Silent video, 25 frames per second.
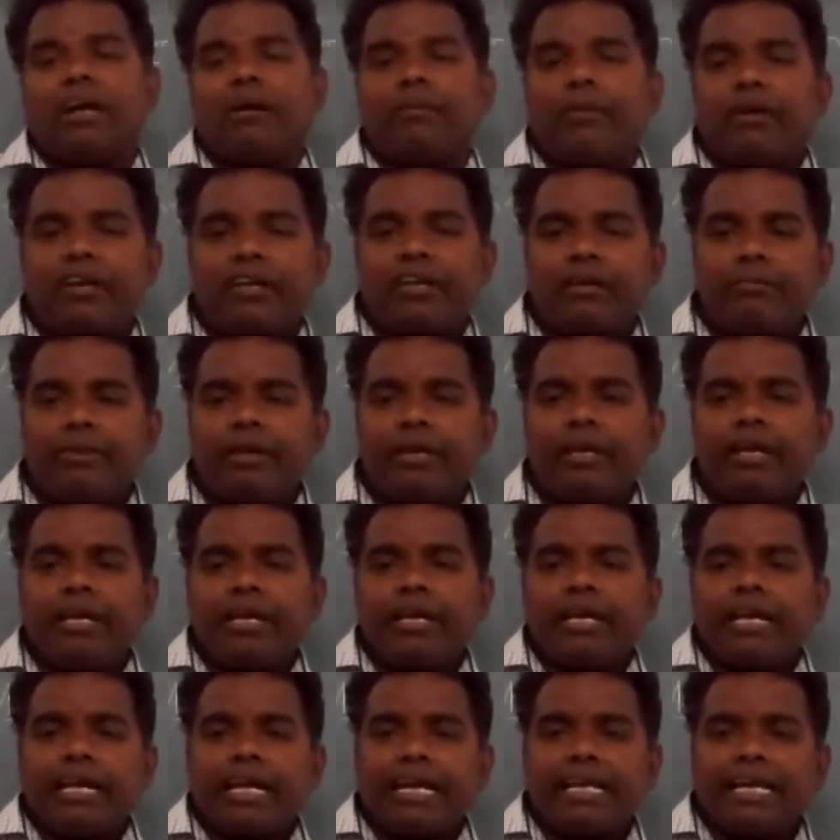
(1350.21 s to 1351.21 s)
Come on, tell me.
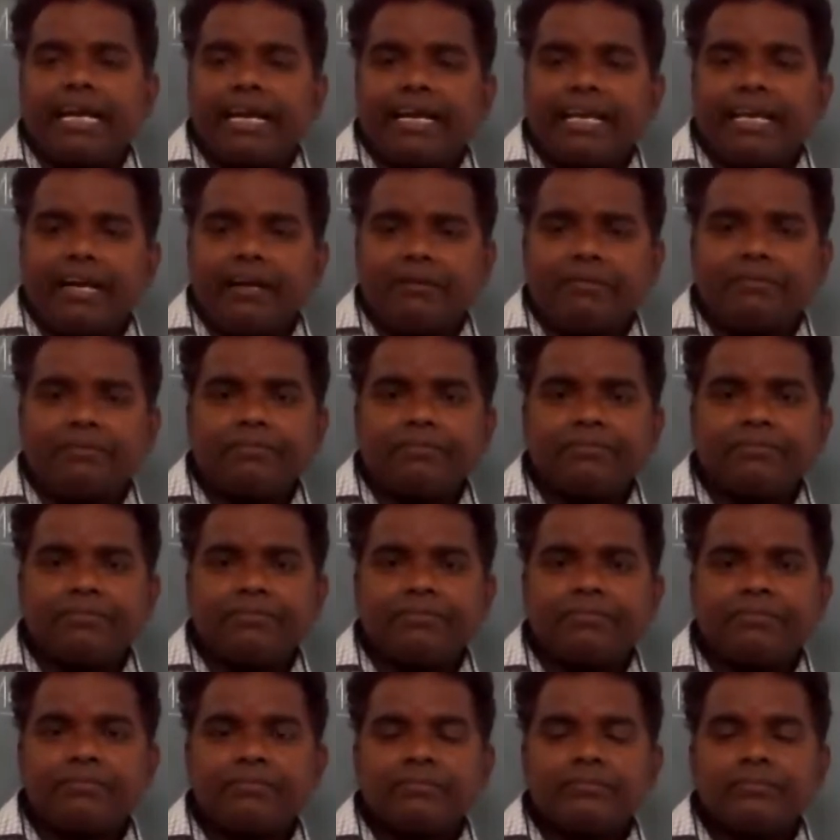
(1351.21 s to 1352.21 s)
Any idea?
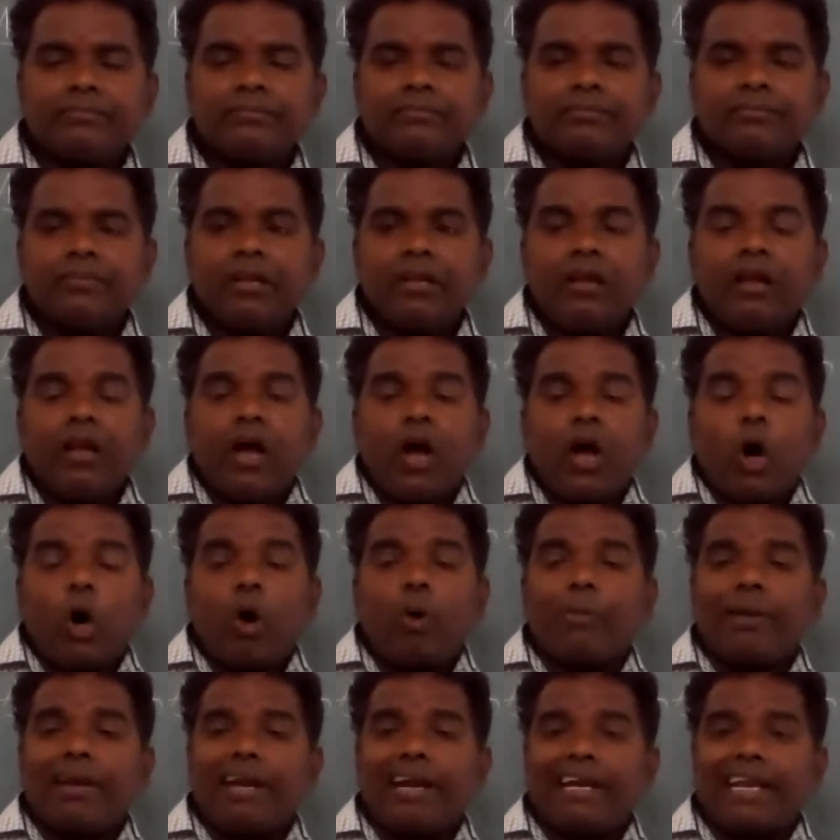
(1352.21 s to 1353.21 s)

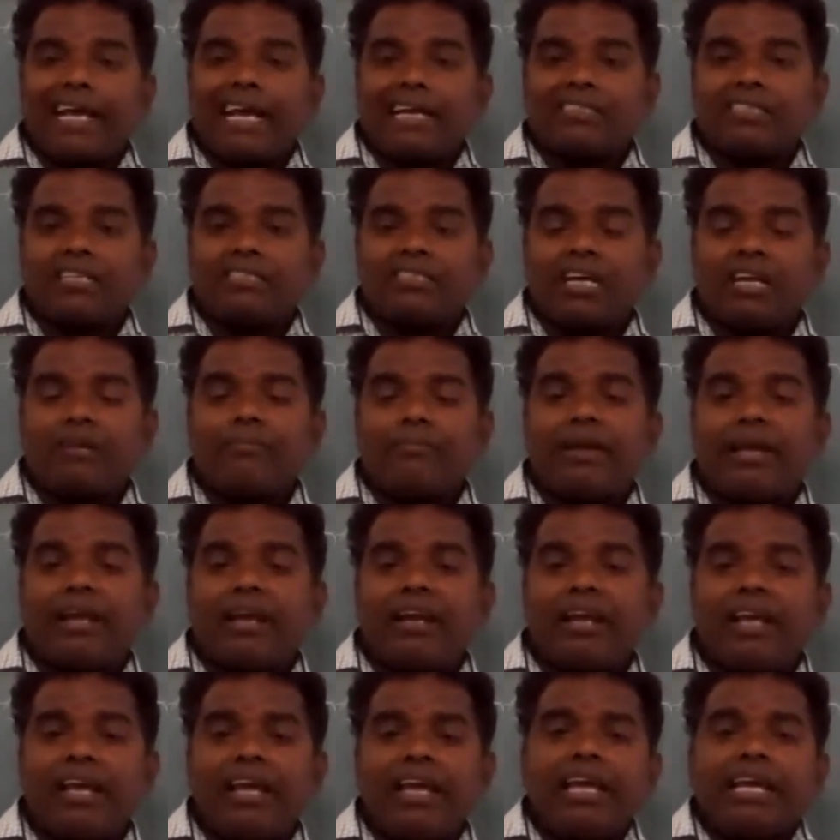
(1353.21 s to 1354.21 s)
How many taxes are
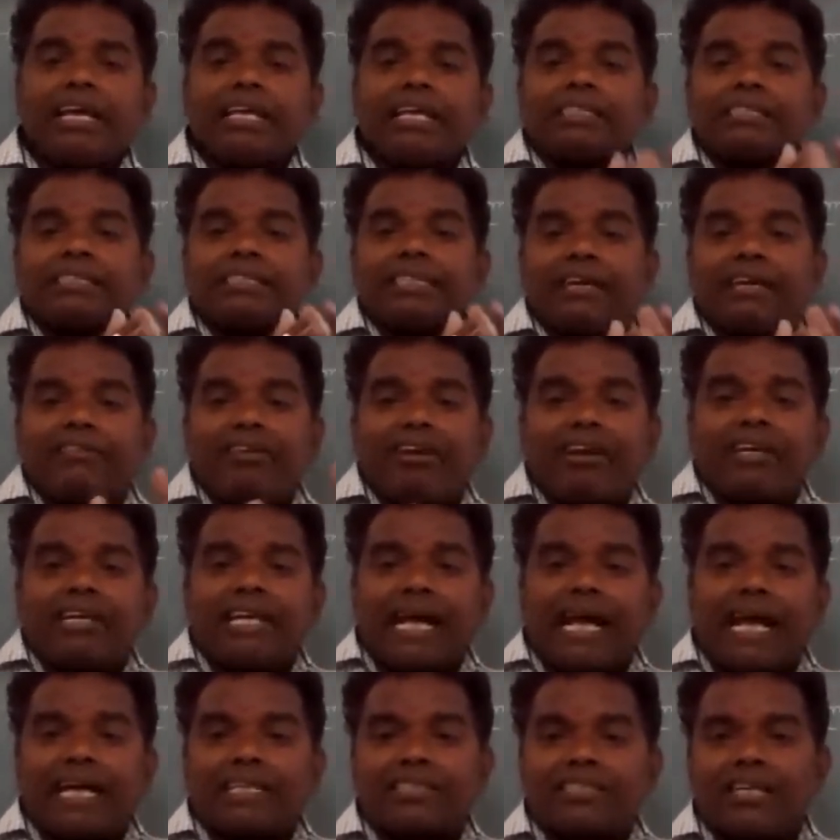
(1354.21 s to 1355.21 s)
mainly? 7
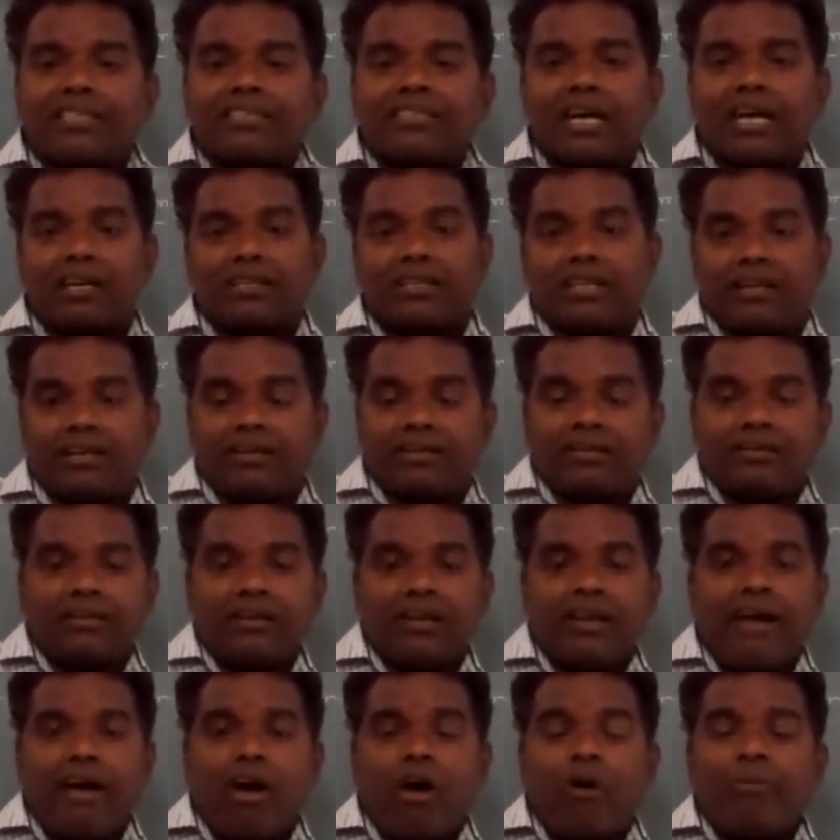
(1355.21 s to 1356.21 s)
taxes are there.
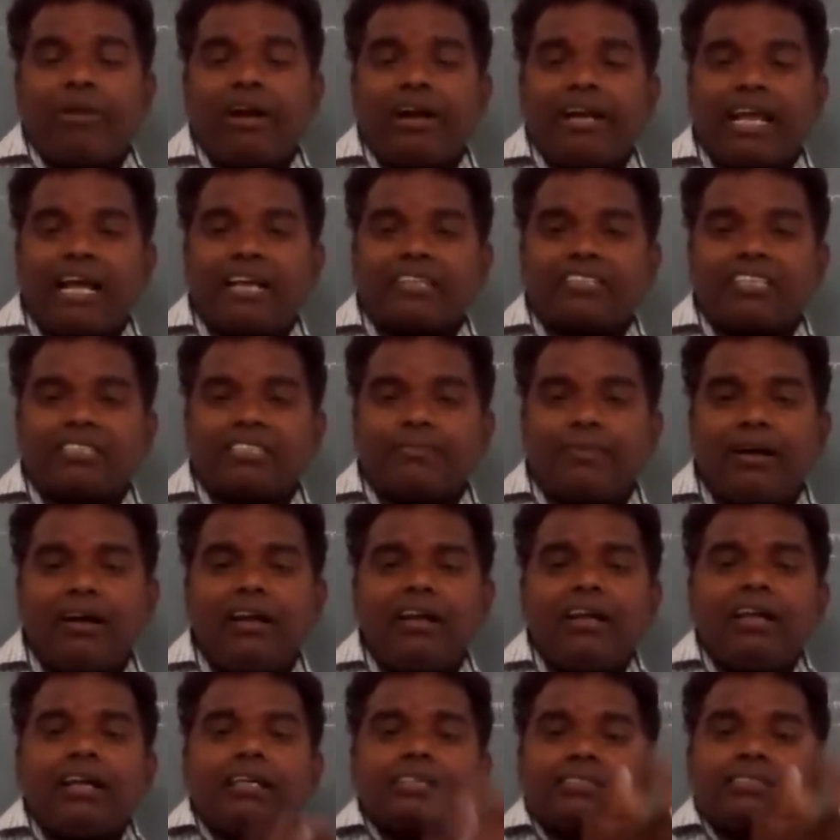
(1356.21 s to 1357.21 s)
How many taxes,
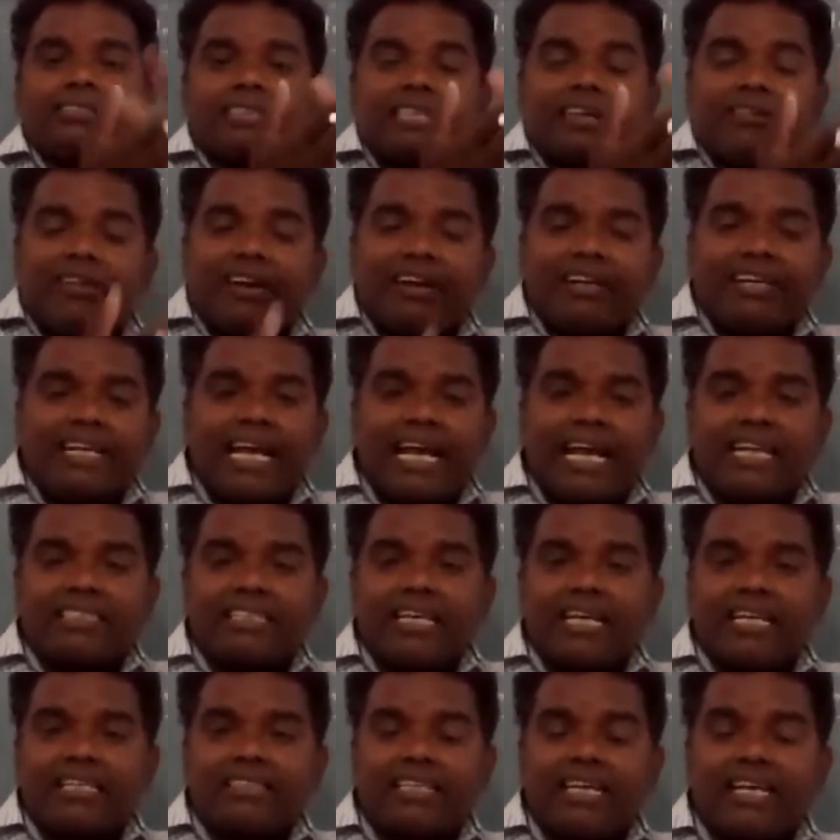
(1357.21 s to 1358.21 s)
ma? 7
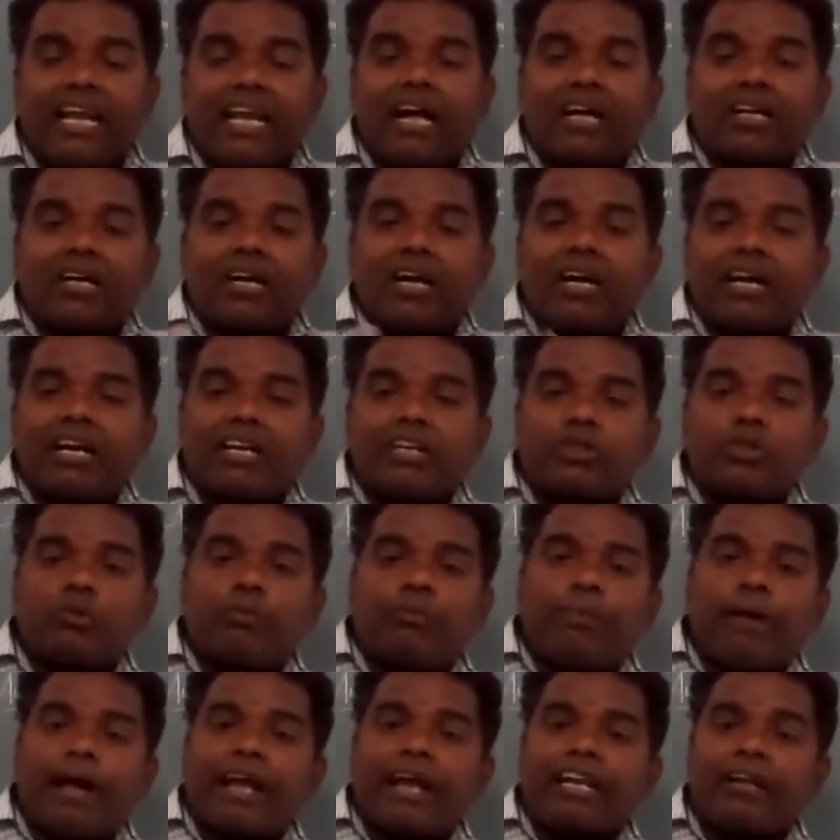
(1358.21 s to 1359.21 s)
taxes are according to
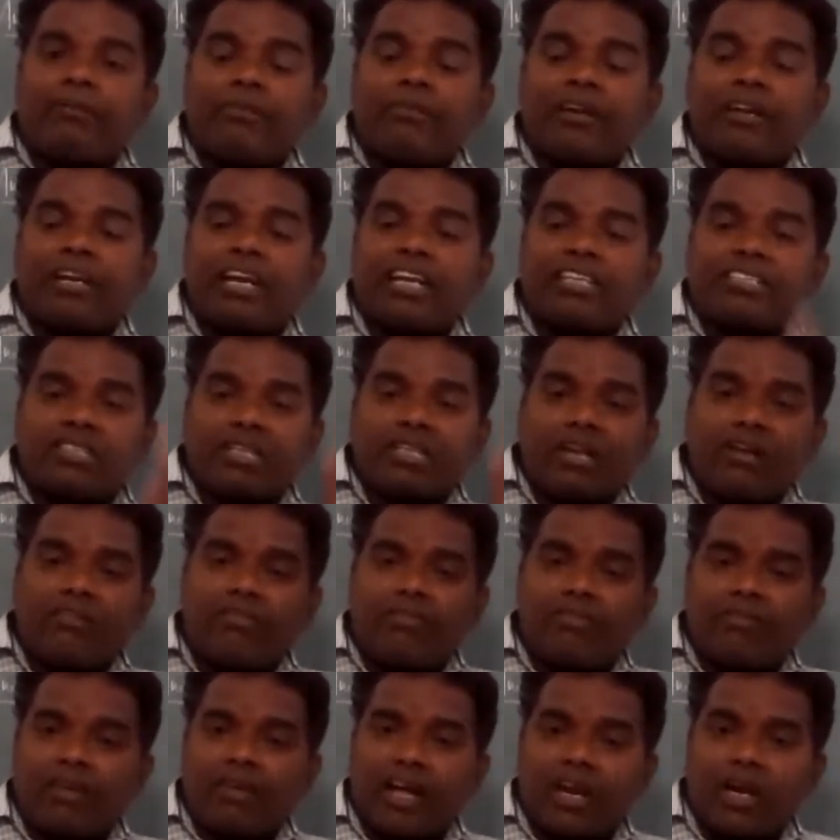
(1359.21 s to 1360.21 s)
binomenclature
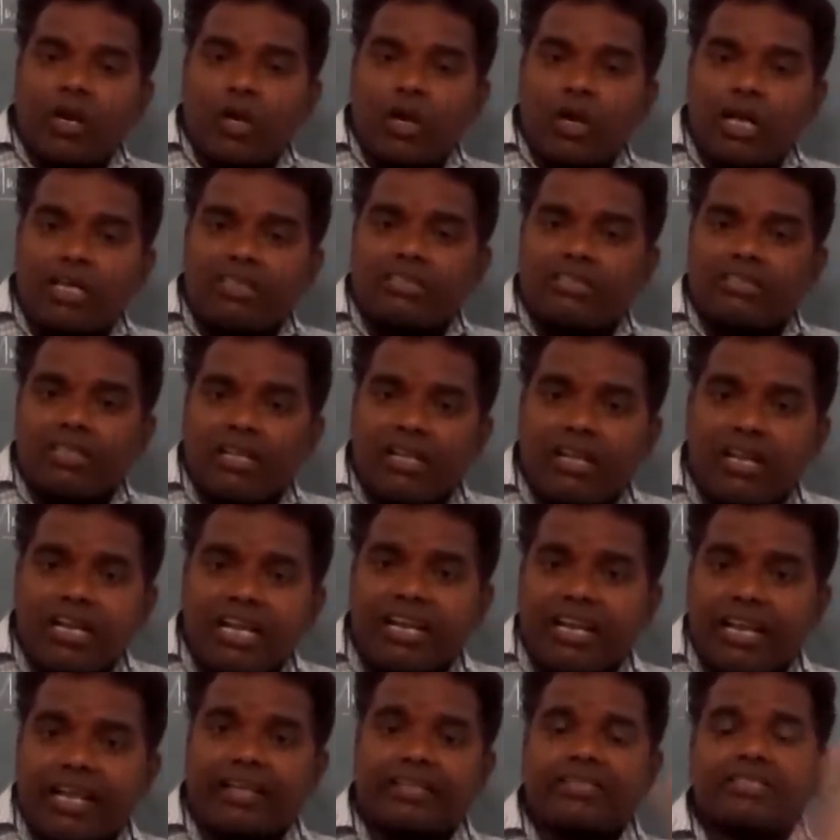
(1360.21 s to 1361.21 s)
of Carolus
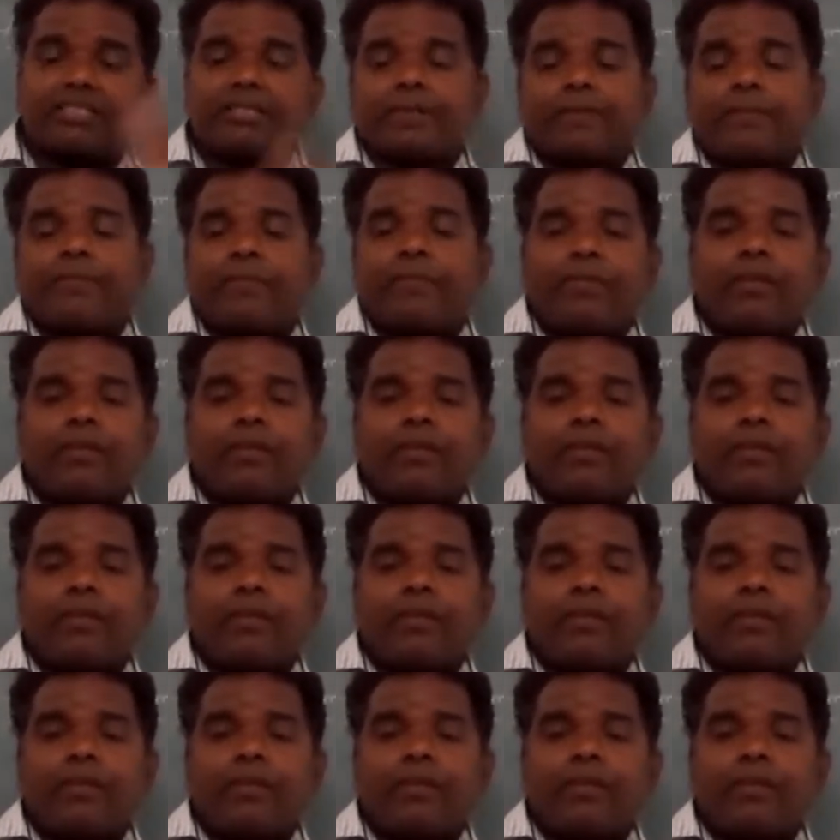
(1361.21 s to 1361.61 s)
Linnaeus.